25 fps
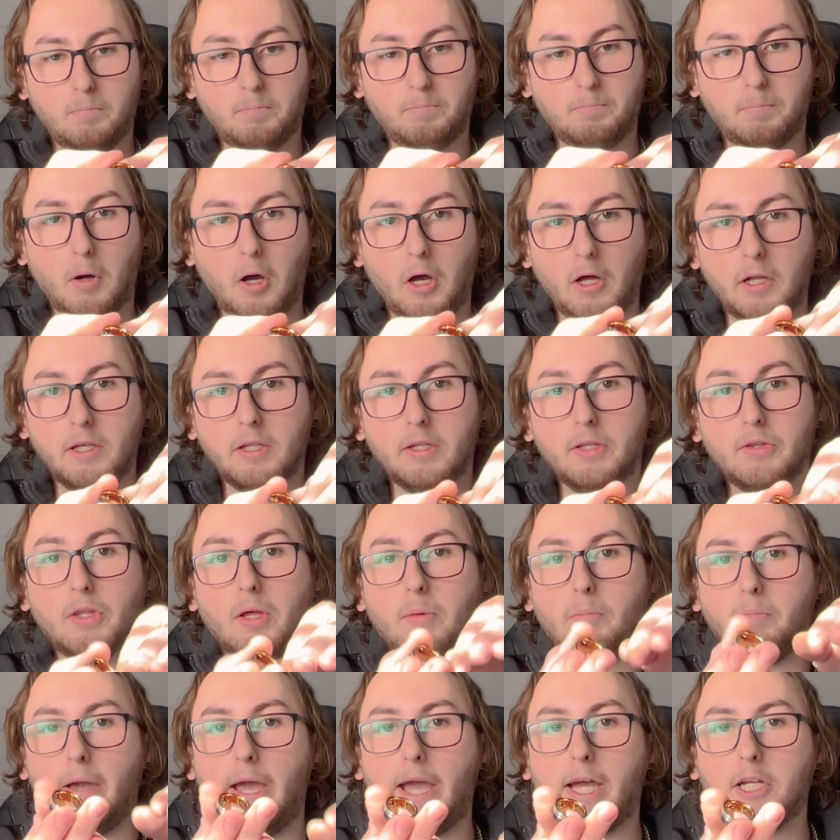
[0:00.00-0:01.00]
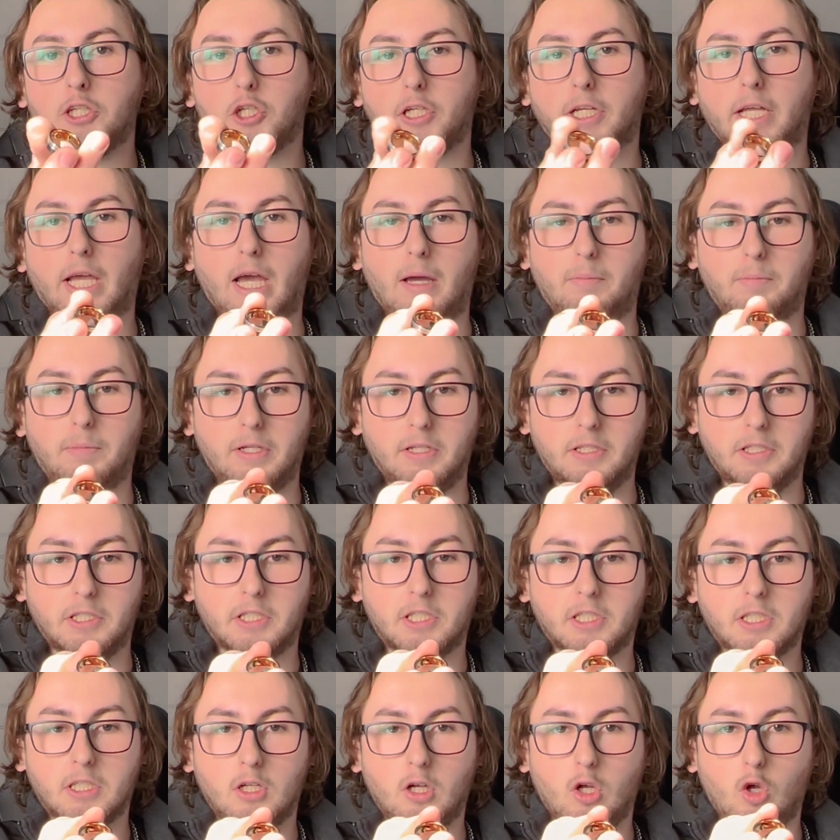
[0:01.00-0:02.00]
But the magic
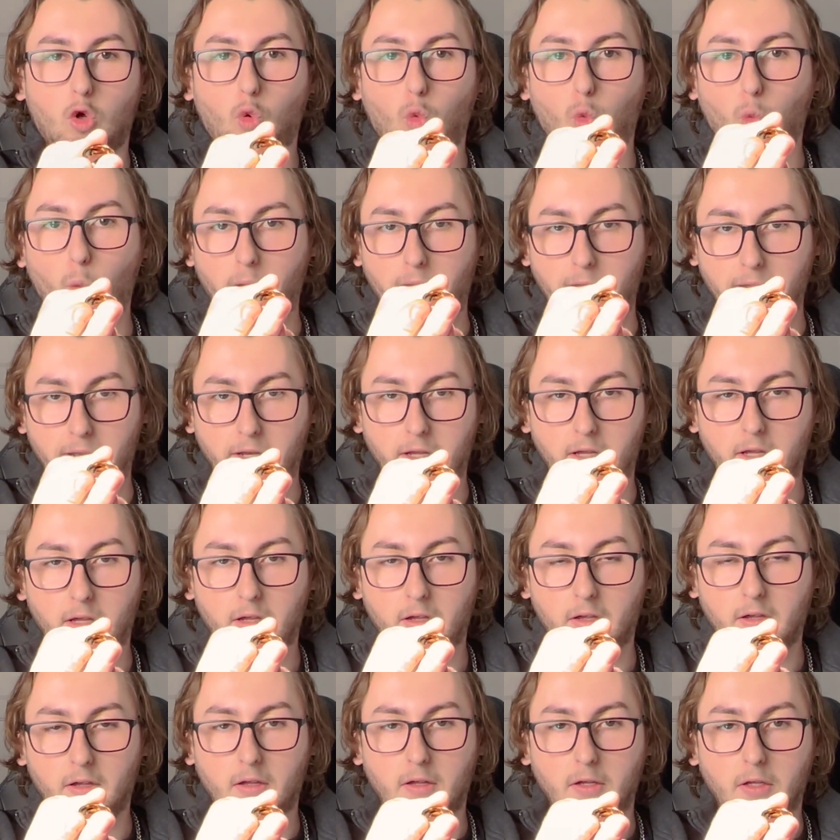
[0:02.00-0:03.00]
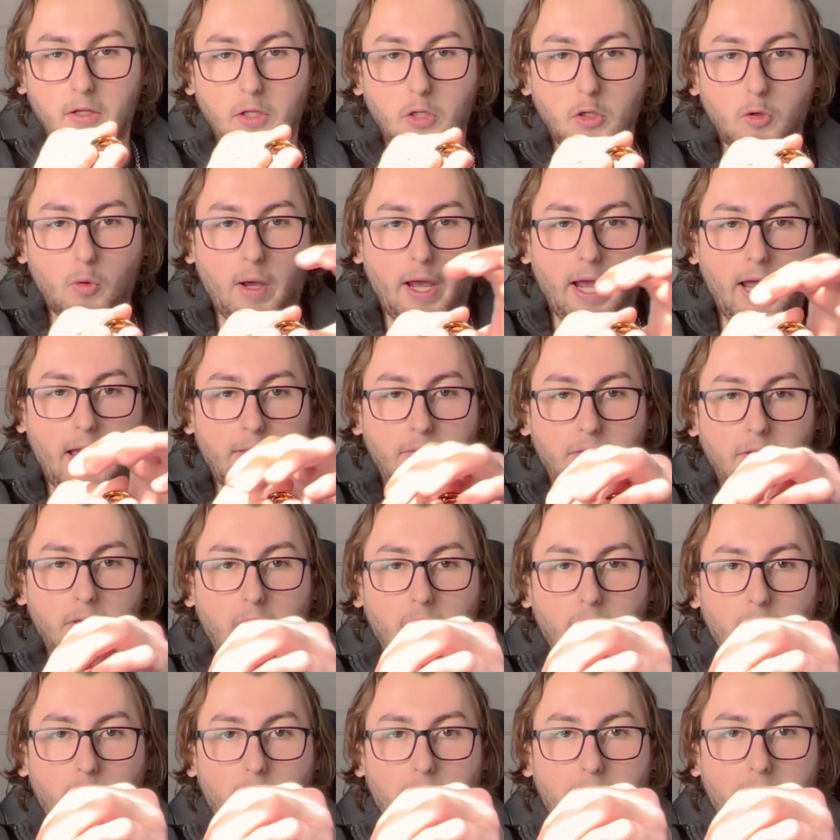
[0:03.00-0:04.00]
happens when you add the
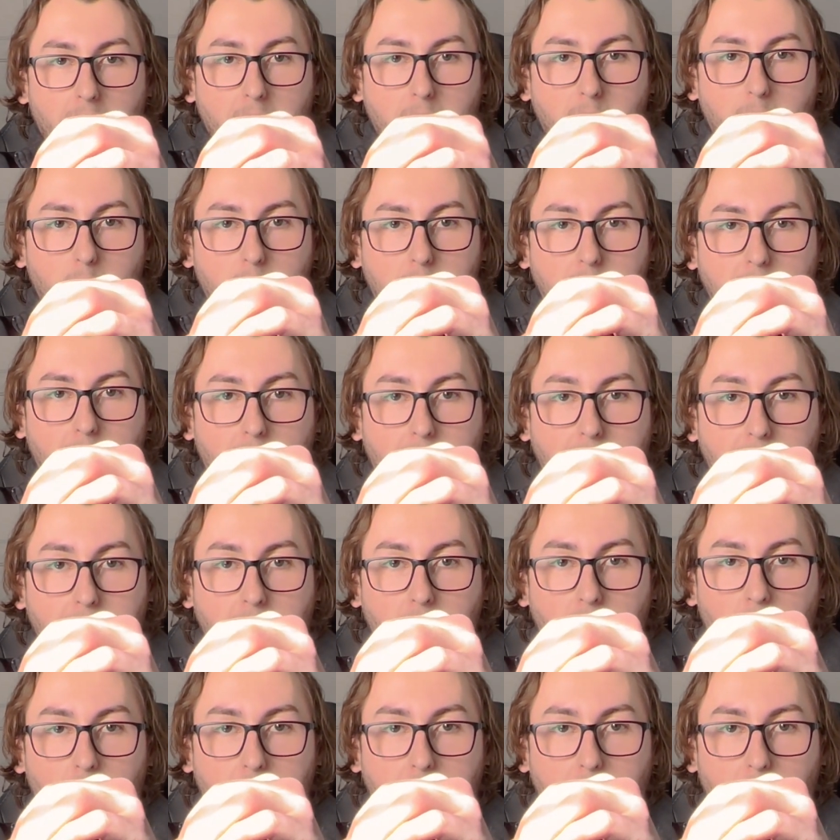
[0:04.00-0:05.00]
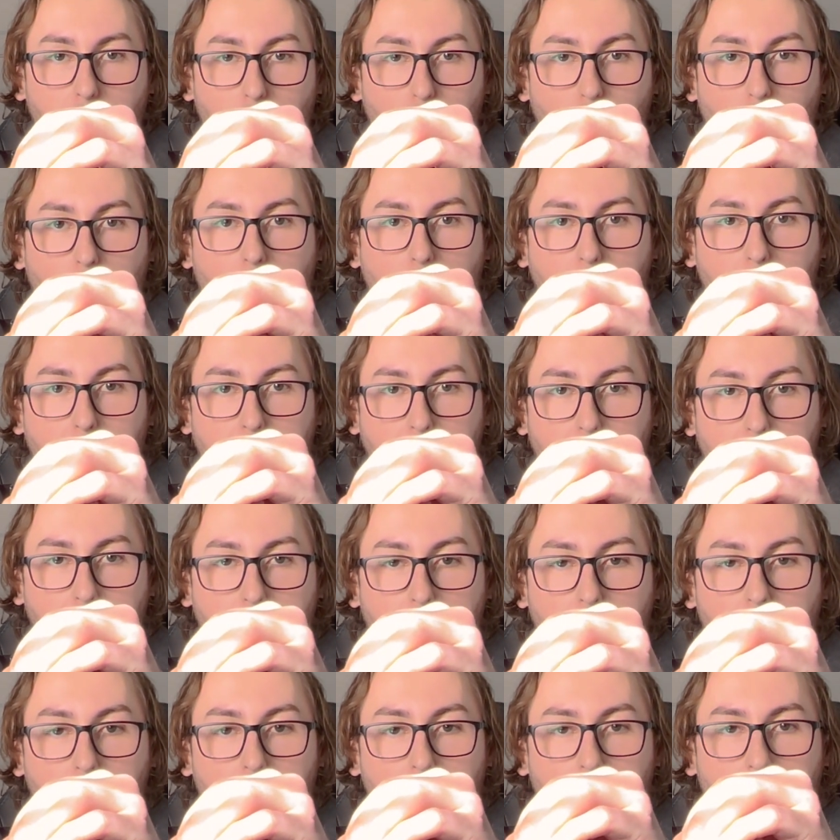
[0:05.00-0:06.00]
other hand, pretending like you're grabbing it,
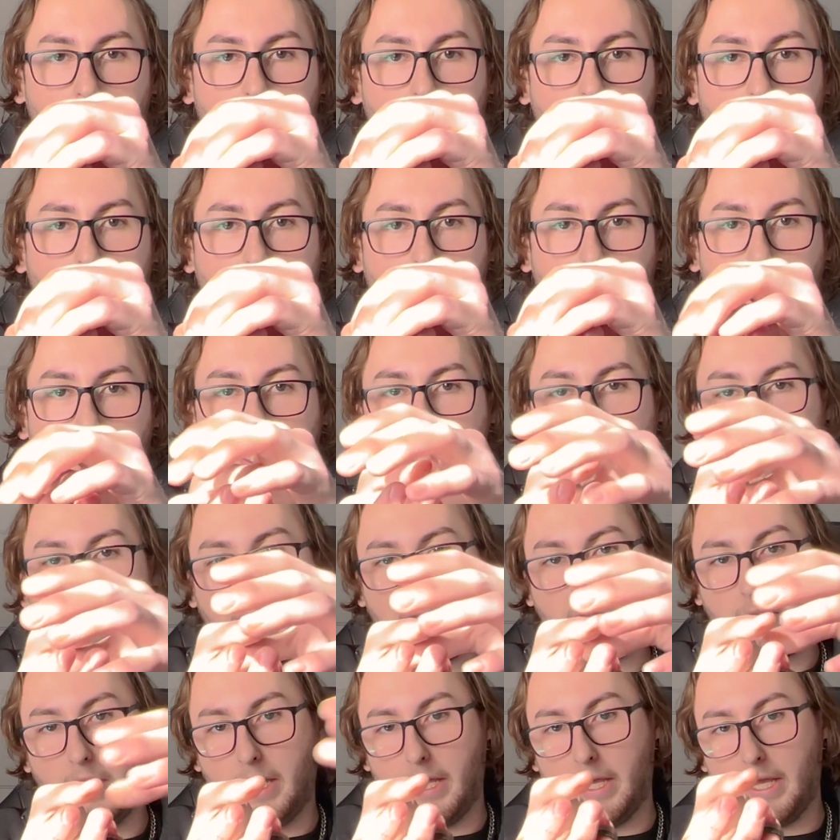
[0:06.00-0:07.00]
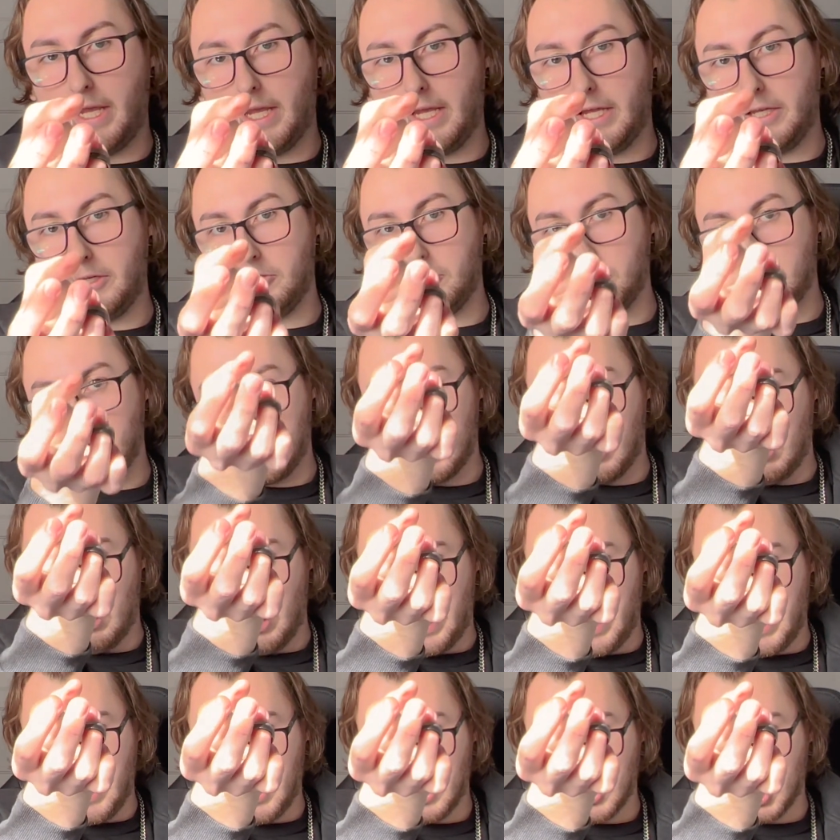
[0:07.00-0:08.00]
and behind that hand, you just let
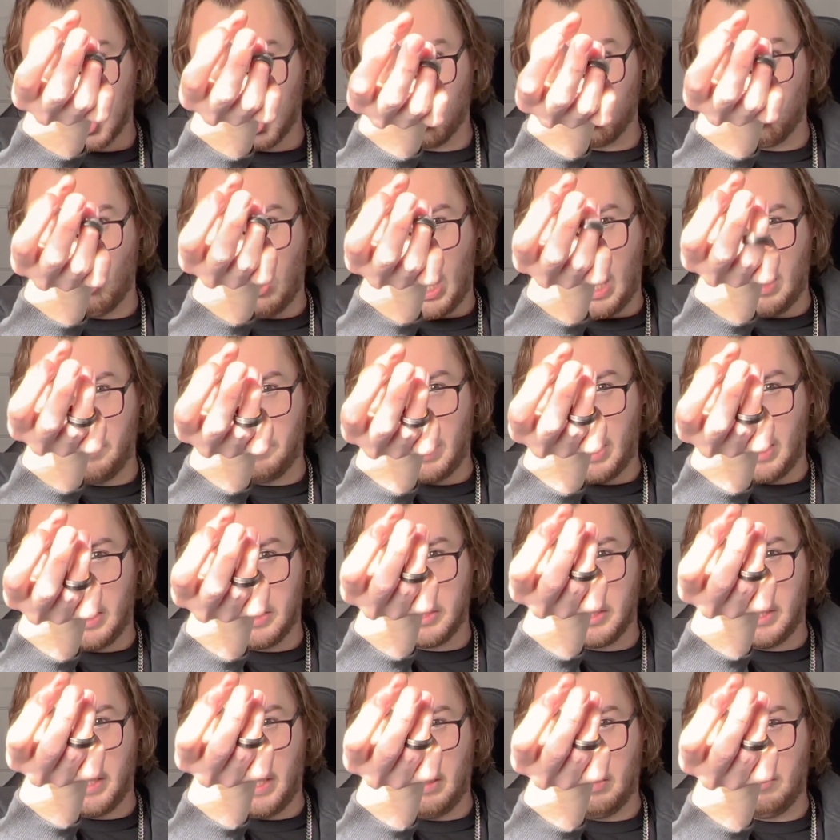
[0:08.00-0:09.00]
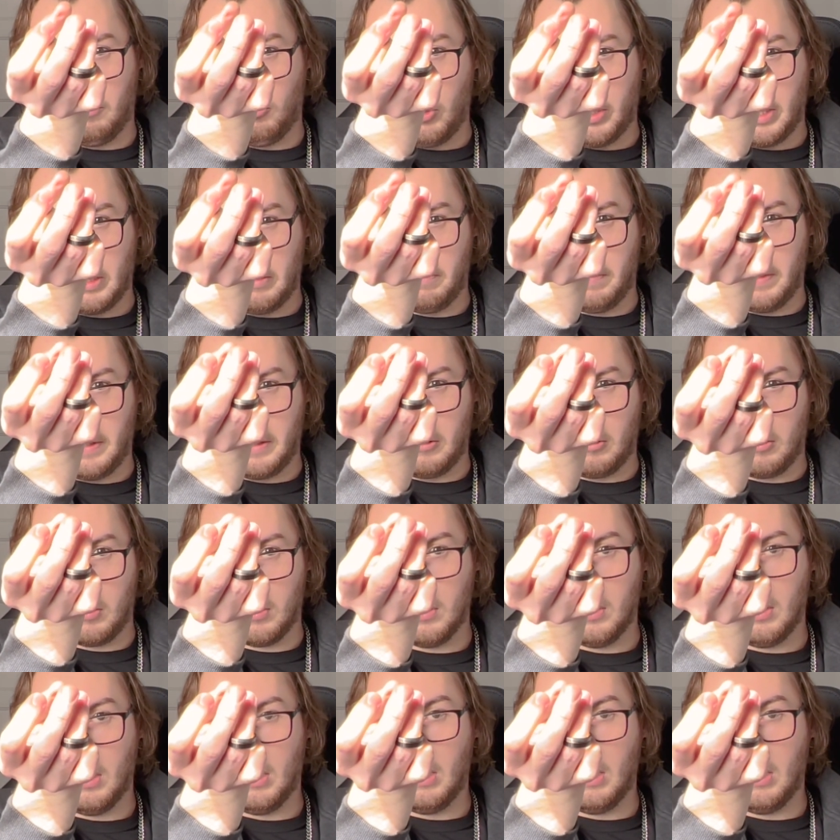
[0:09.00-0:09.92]
it drop onto that ring finger.